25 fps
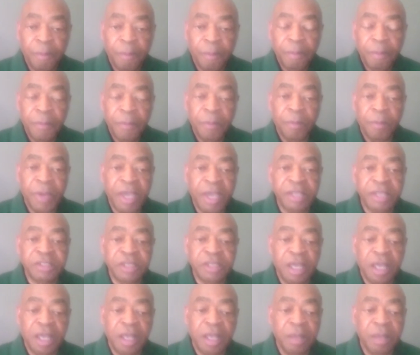My
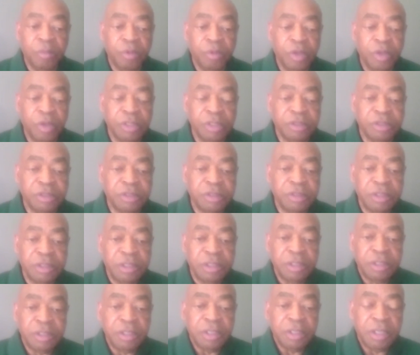job was,
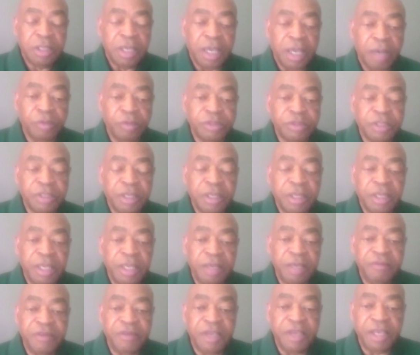I was an
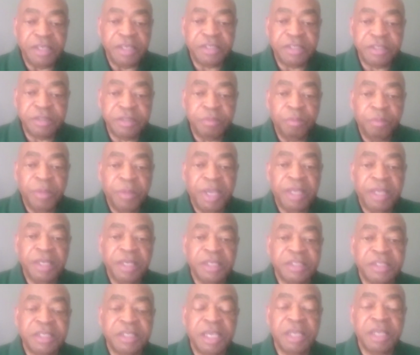aviation
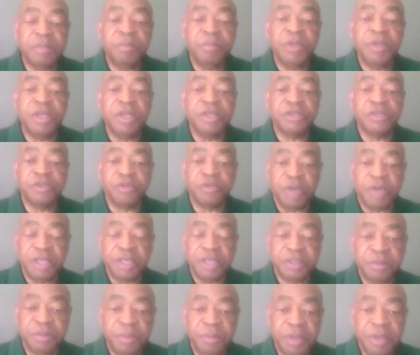maintenance
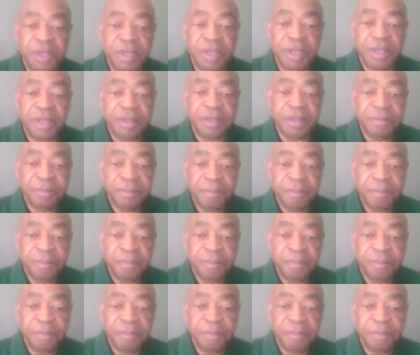administration man,